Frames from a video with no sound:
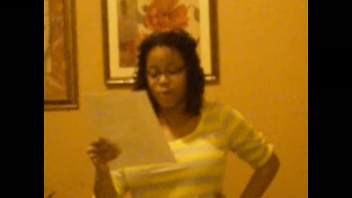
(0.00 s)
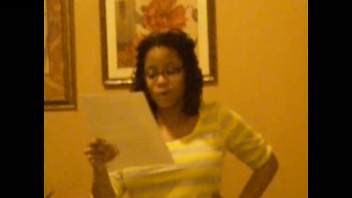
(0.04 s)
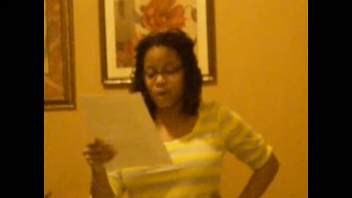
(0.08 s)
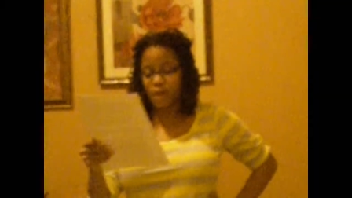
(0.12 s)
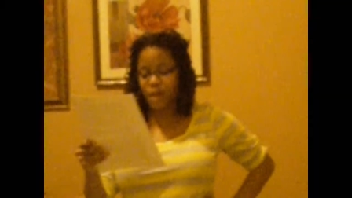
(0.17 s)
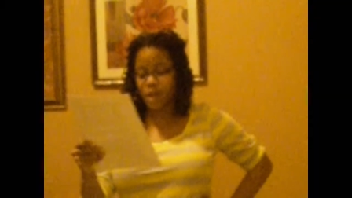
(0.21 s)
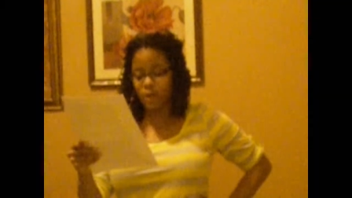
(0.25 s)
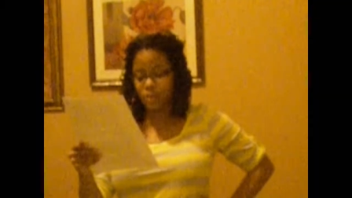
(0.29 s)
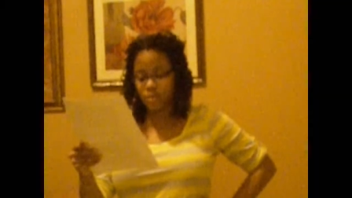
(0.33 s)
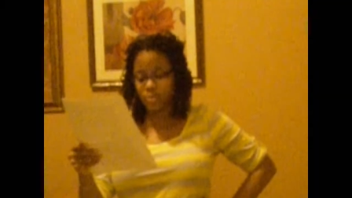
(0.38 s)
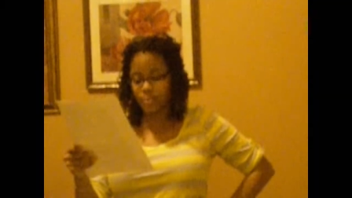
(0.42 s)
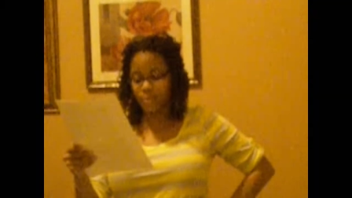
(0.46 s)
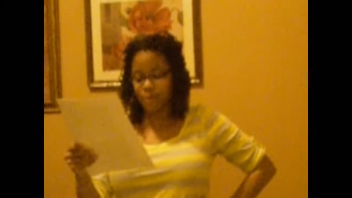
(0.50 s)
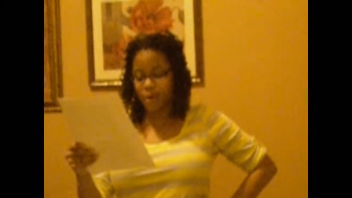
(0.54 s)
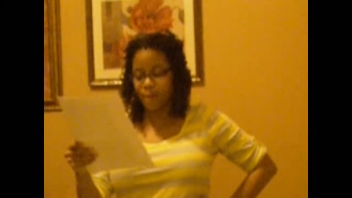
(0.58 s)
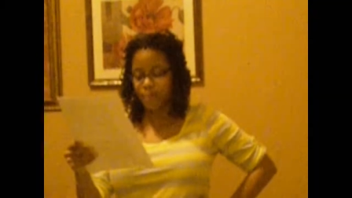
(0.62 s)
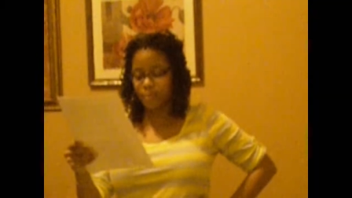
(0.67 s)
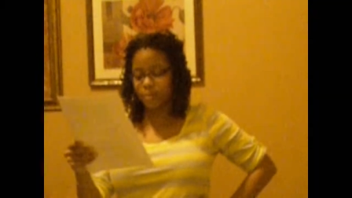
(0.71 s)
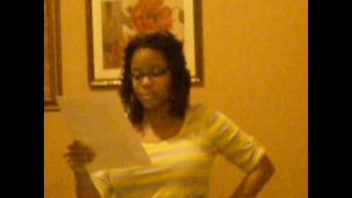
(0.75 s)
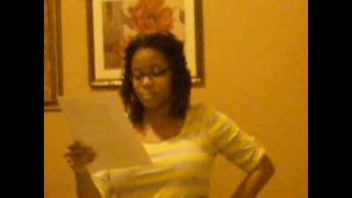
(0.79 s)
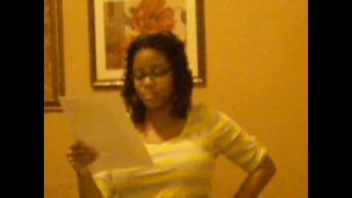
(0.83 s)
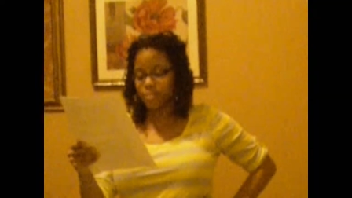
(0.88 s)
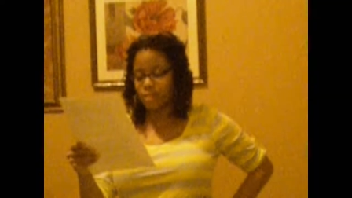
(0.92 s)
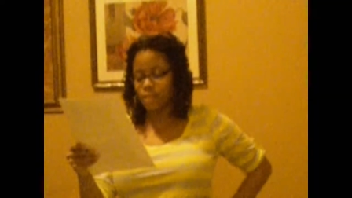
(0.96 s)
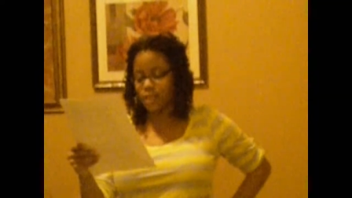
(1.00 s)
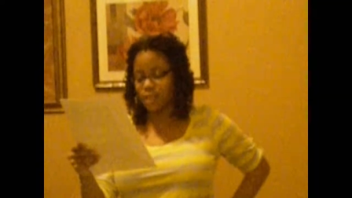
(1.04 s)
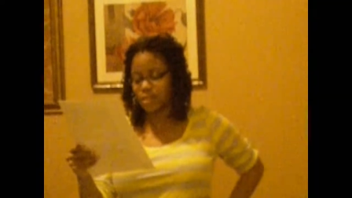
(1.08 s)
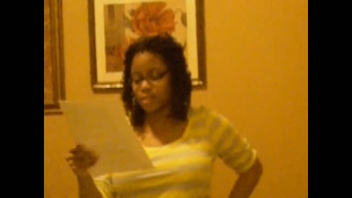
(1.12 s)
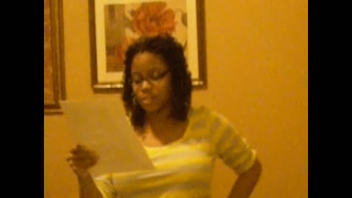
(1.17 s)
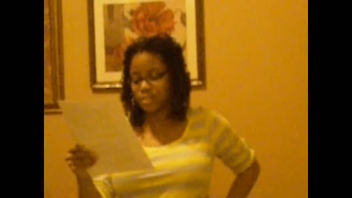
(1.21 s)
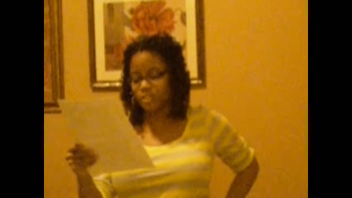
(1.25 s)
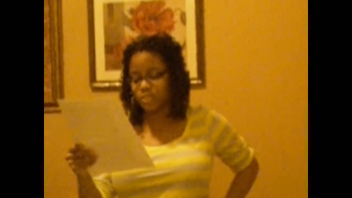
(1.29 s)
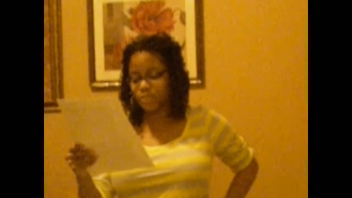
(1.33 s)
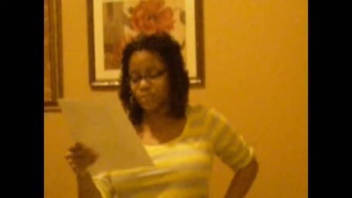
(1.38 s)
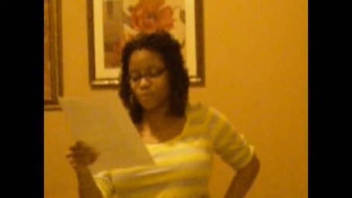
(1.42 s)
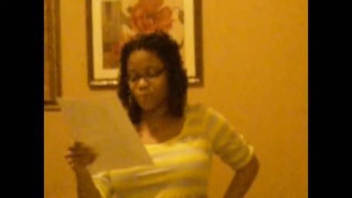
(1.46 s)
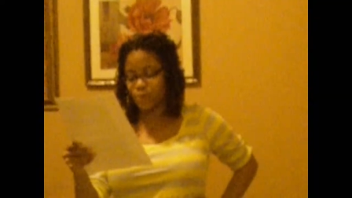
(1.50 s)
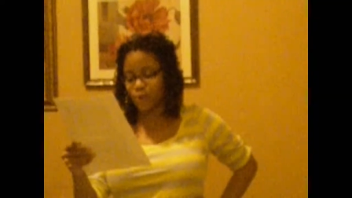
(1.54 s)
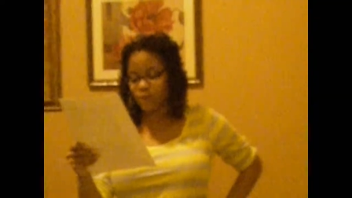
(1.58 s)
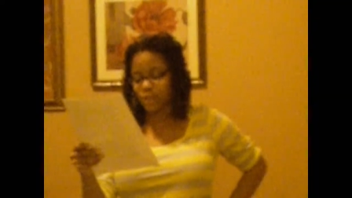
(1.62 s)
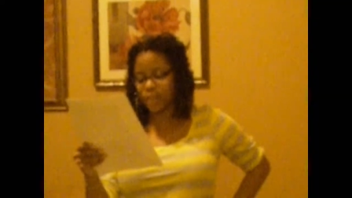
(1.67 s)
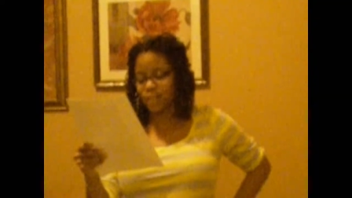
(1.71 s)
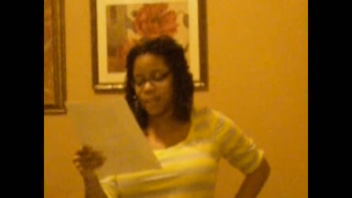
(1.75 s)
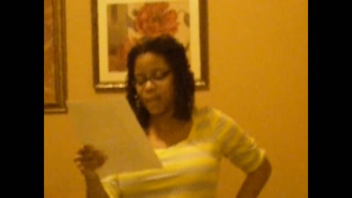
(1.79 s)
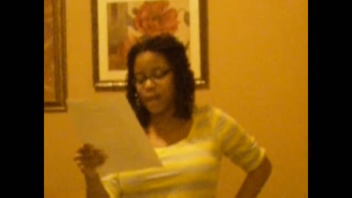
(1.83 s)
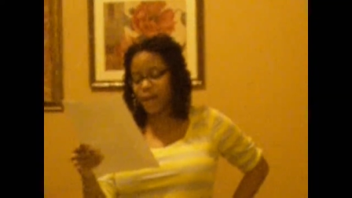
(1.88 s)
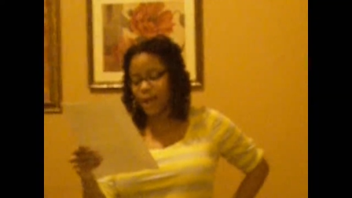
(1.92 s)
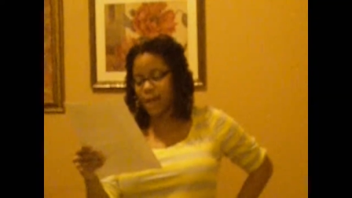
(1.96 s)
more health problems, and
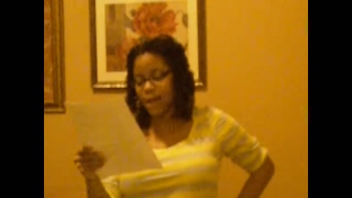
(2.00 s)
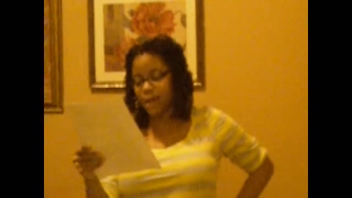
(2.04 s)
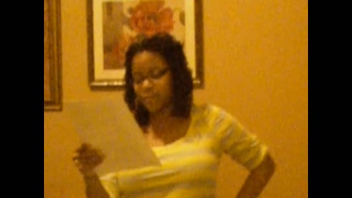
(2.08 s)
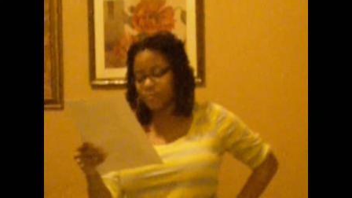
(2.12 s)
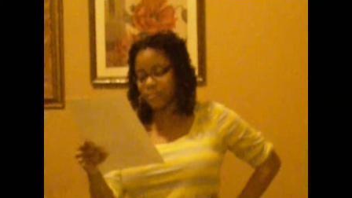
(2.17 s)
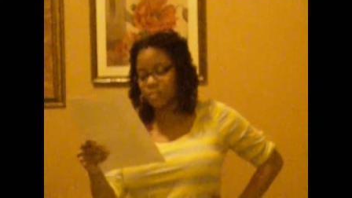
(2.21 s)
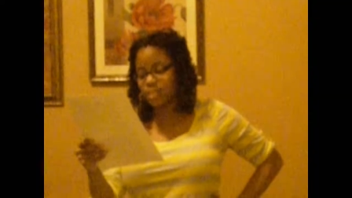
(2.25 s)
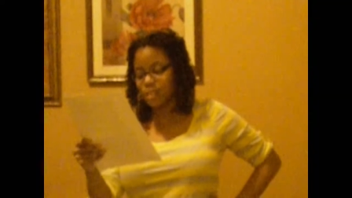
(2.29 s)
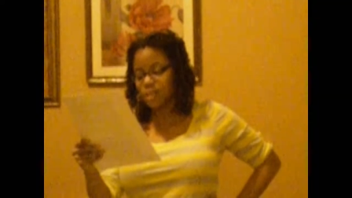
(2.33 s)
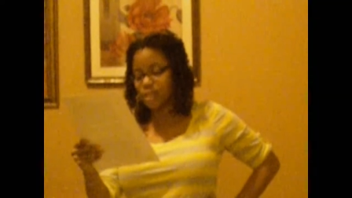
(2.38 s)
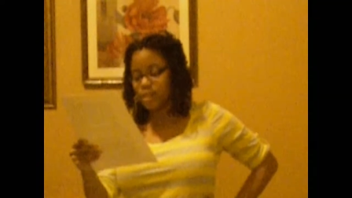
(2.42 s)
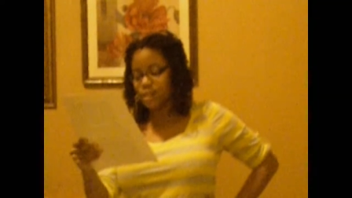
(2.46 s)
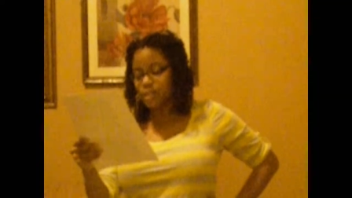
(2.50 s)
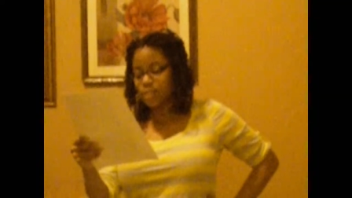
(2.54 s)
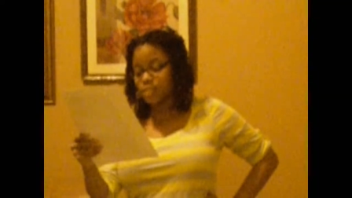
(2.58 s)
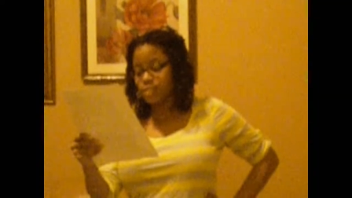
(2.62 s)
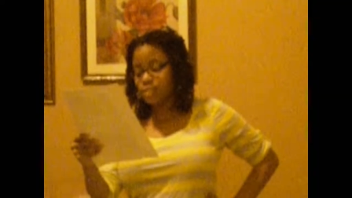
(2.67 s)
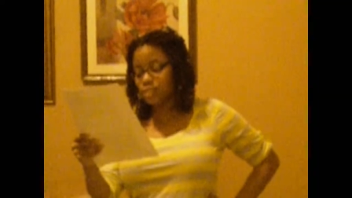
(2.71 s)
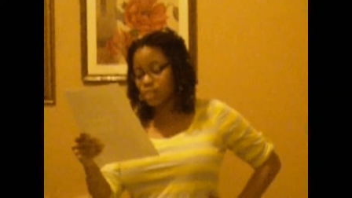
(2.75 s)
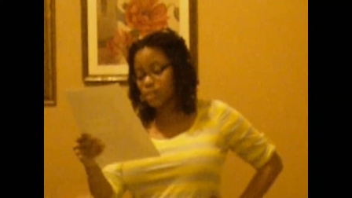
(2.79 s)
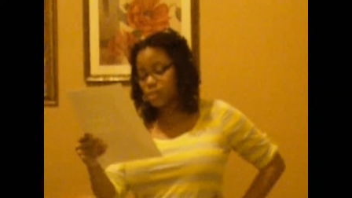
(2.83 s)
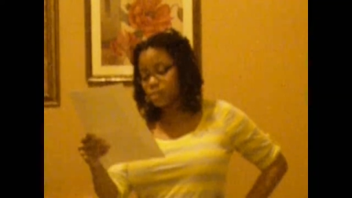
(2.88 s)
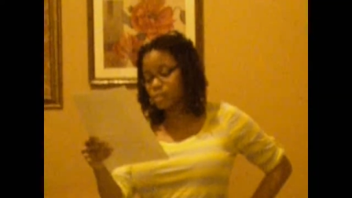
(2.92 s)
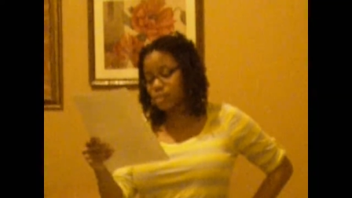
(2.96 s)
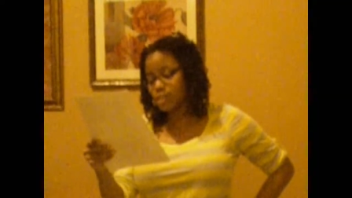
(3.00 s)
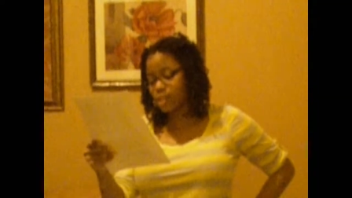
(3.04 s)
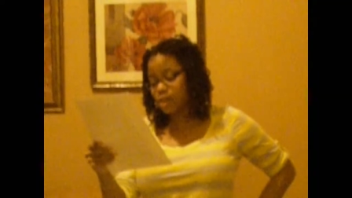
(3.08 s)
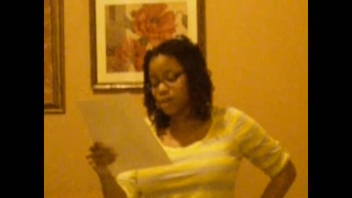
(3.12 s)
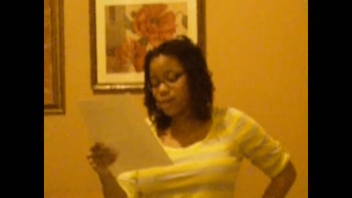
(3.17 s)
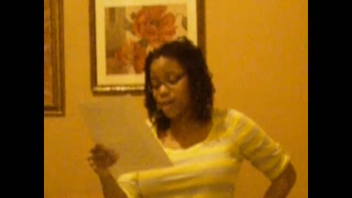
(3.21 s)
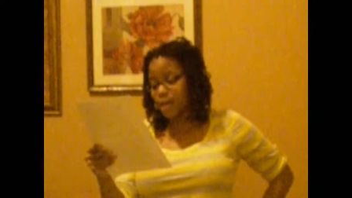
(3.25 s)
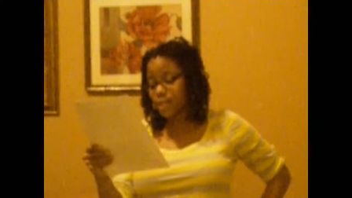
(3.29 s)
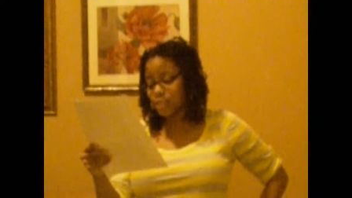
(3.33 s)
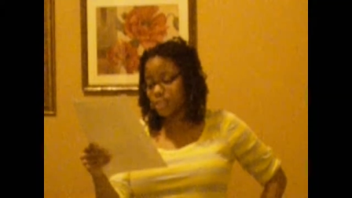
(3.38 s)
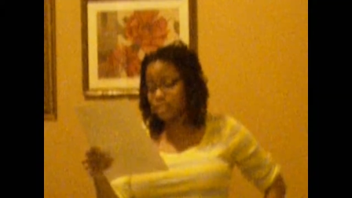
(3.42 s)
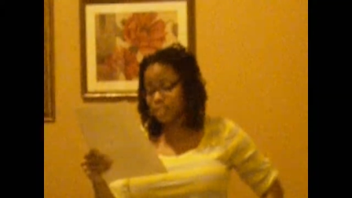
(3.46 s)
shorter lives. Sickle cell